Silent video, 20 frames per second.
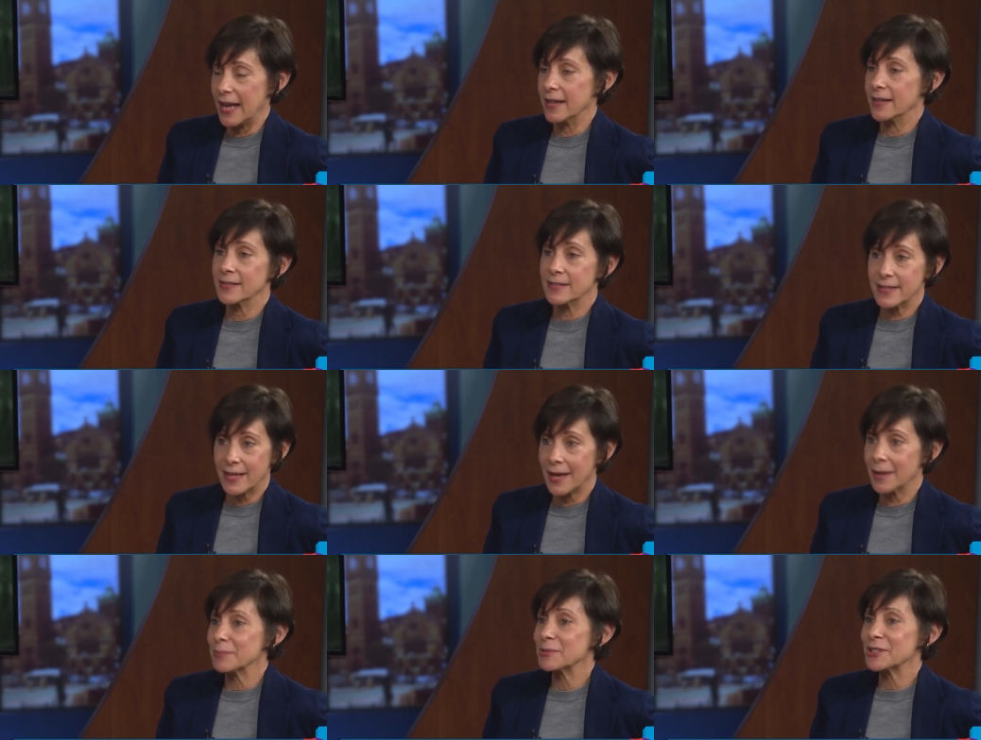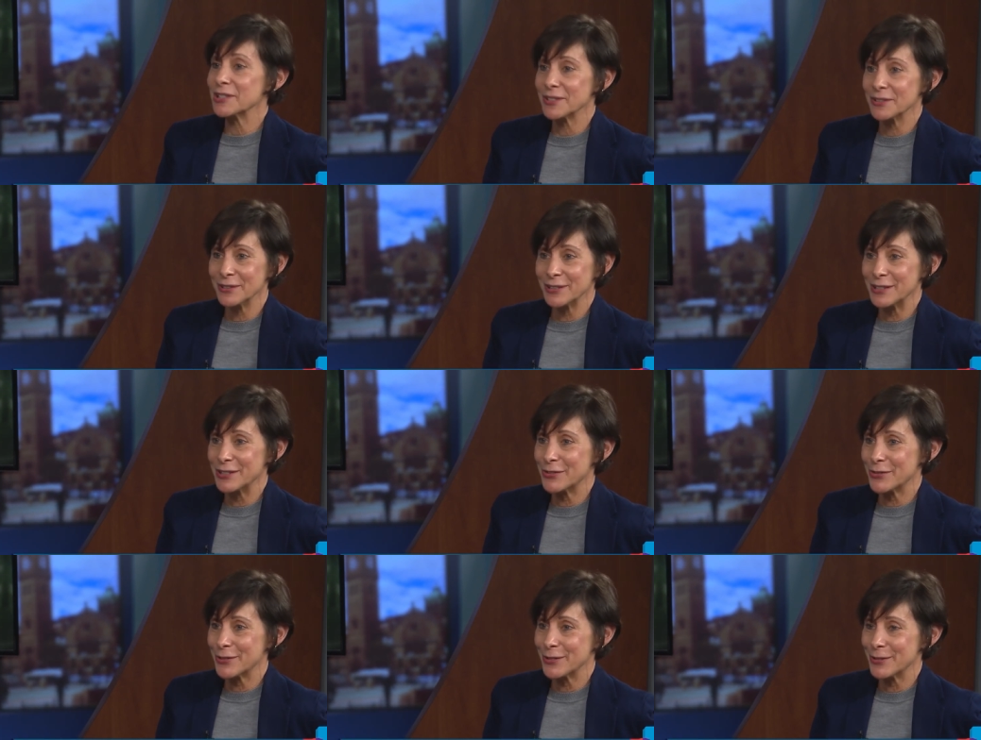and it's
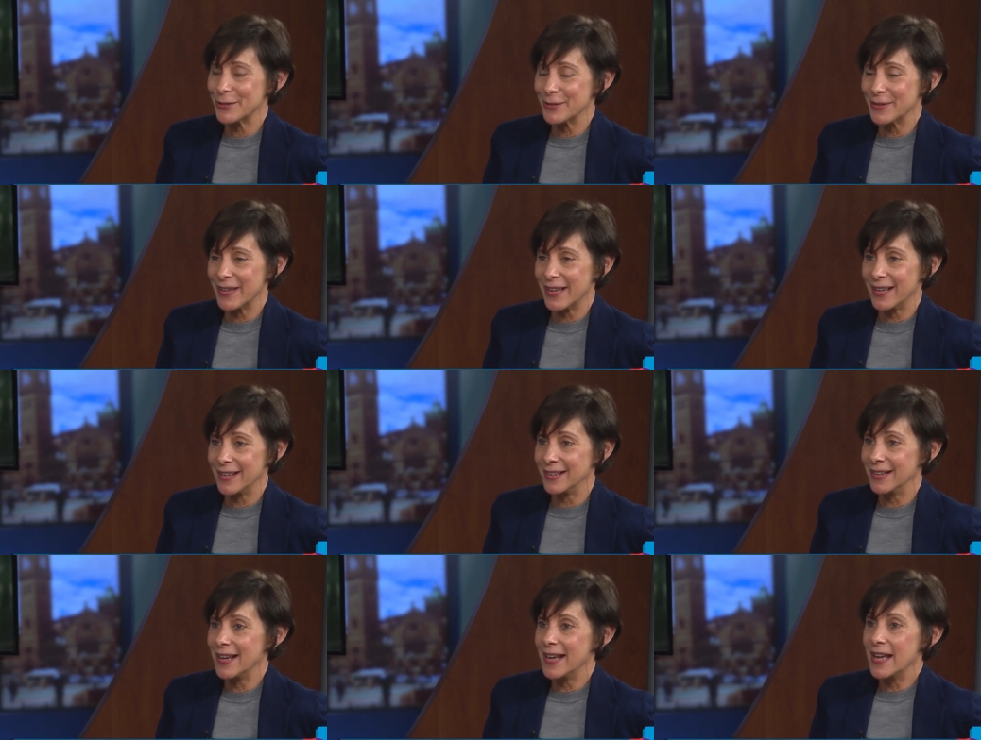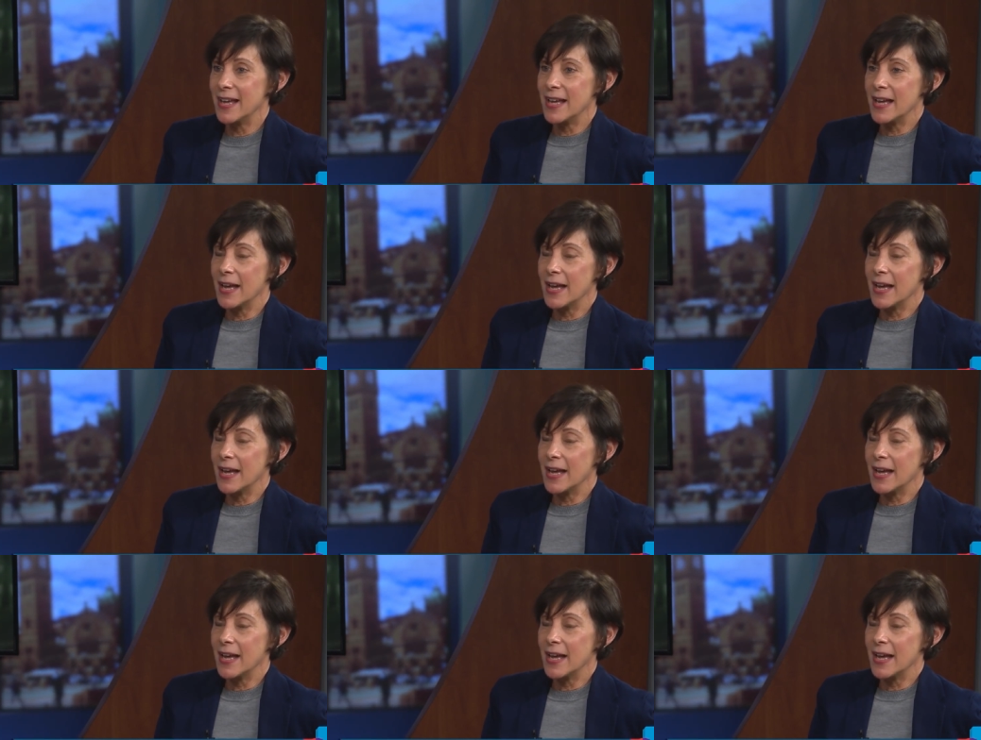absolutely true that